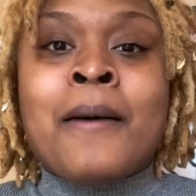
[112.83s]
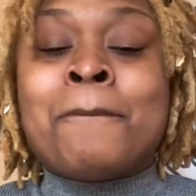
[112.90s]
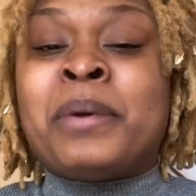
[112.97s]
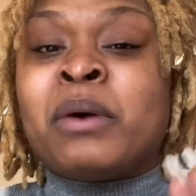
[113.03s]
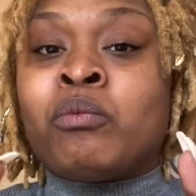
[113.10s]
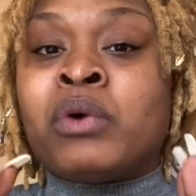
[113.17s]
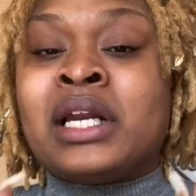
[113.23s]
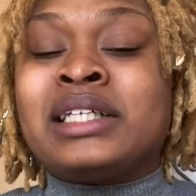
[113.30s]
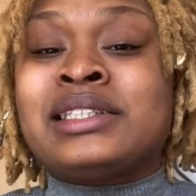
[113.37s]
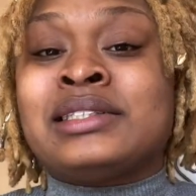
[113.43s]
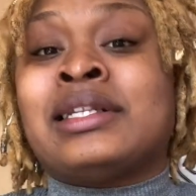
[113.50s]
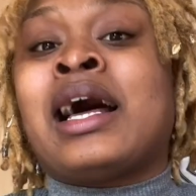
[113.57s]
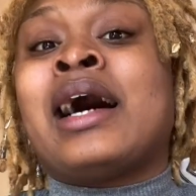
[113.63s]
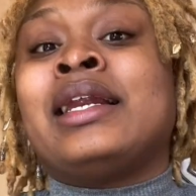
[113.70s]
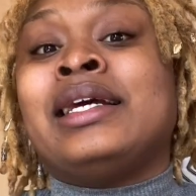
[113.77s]
but what it's
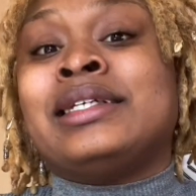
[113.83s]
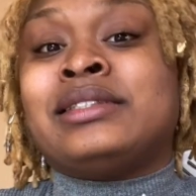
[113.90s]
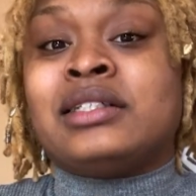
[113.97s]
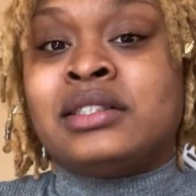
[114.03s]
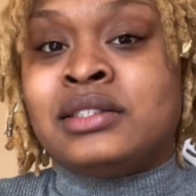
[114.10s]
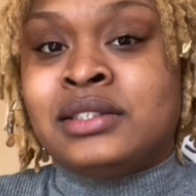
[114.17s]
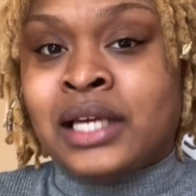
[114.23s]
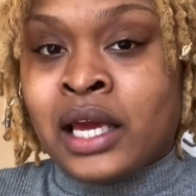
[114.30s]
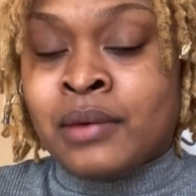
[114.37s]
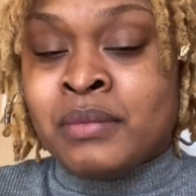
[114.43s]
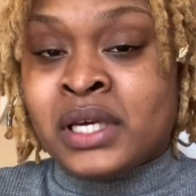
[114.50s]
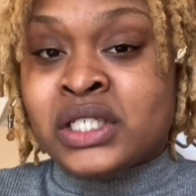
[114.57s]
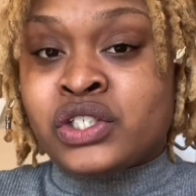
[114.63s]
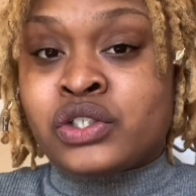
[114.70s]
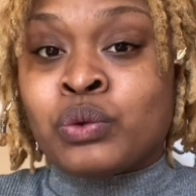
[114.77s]
not is
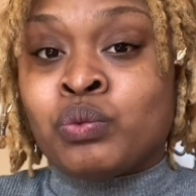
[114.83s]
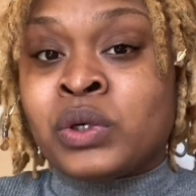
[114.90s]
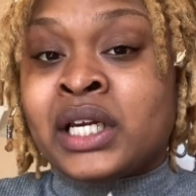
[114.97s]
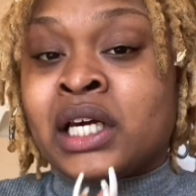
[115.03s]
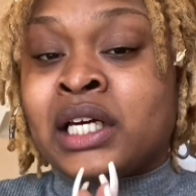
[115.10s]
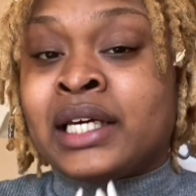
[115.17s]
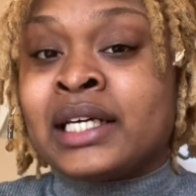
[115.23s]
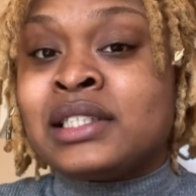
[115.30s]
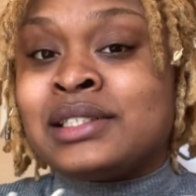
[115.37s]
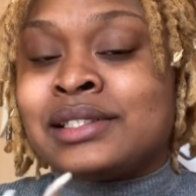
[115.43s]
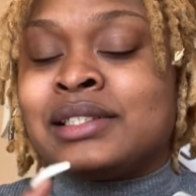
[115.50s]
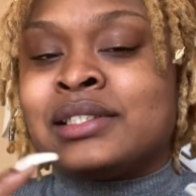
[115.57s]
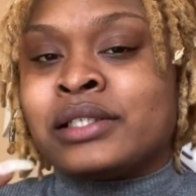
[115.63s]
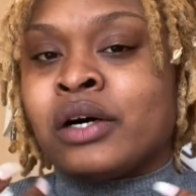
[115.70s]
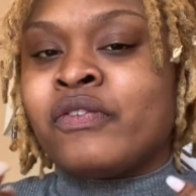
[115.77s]
damaged when it gets
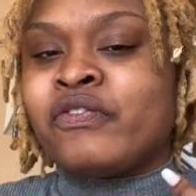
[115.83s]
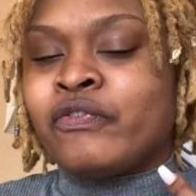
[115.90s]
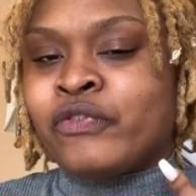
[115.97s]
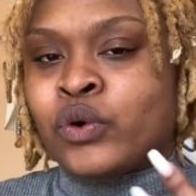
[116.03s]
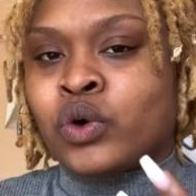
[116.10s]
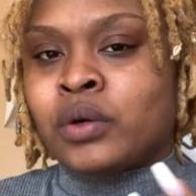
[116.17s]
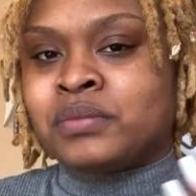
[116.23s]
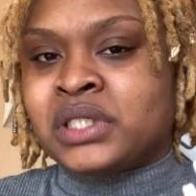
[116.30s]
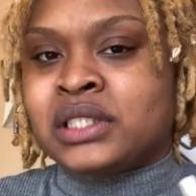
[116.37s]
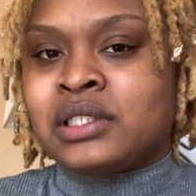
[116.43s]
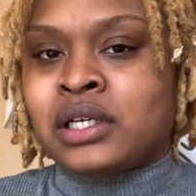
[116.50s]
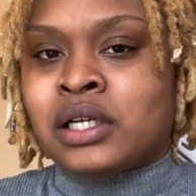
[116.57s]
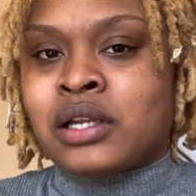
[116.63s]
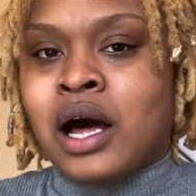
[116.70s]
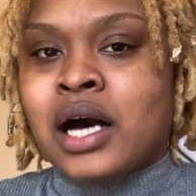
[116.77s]
itself formed into
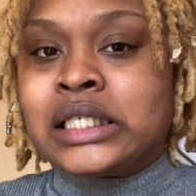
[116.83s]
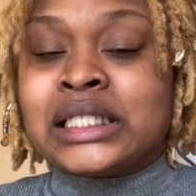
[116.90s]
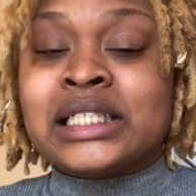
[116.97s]
the locks.